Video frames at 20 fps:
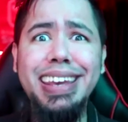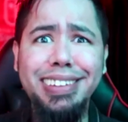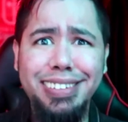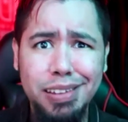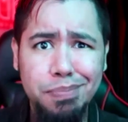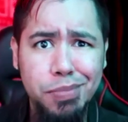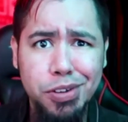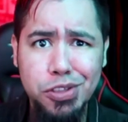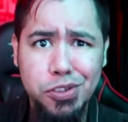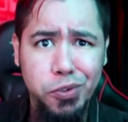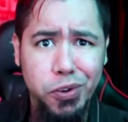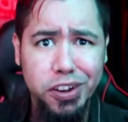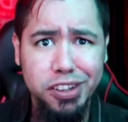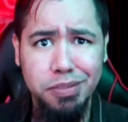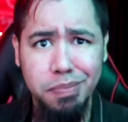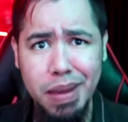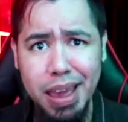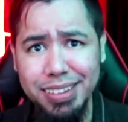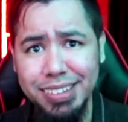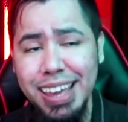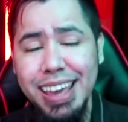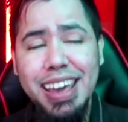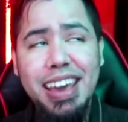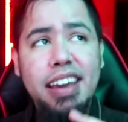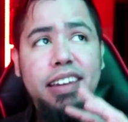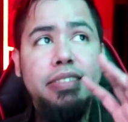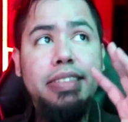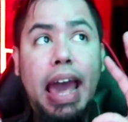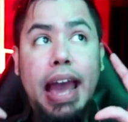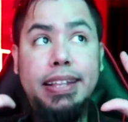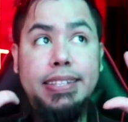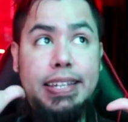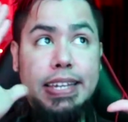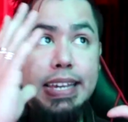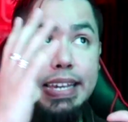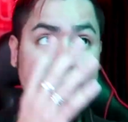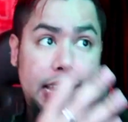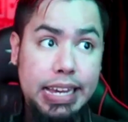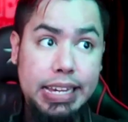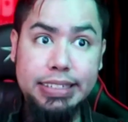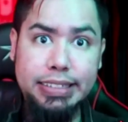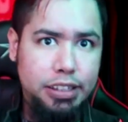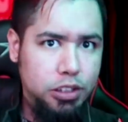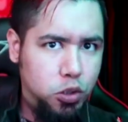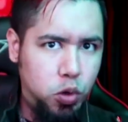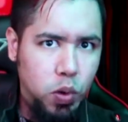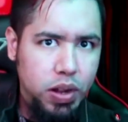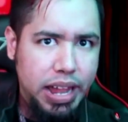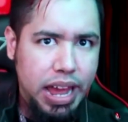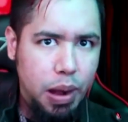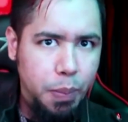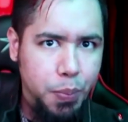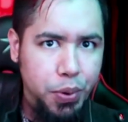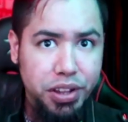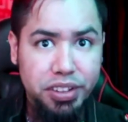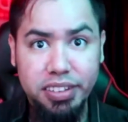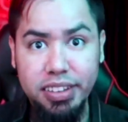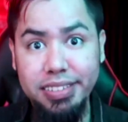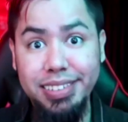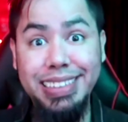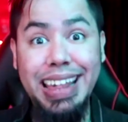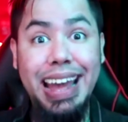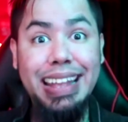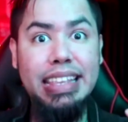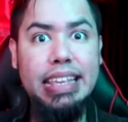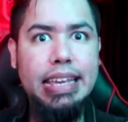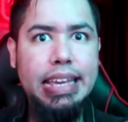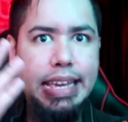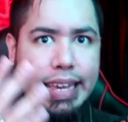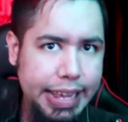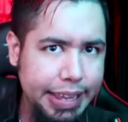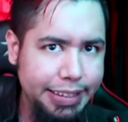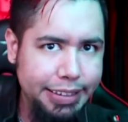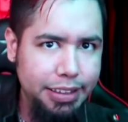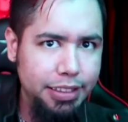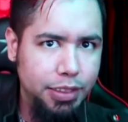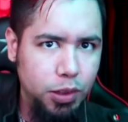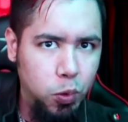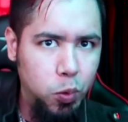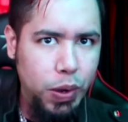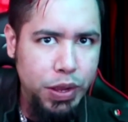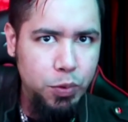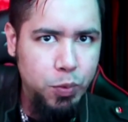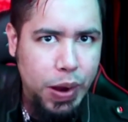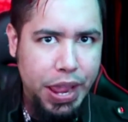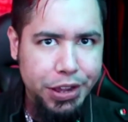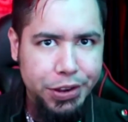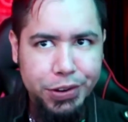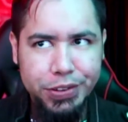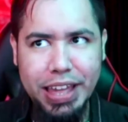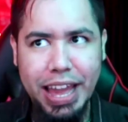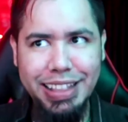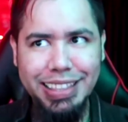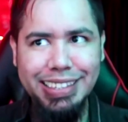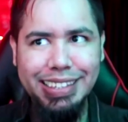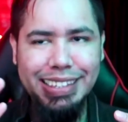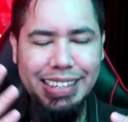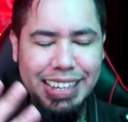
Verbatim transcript: isn't Majora's Mask, that isn't Twilight Princess, that isn't The Wind Waker, that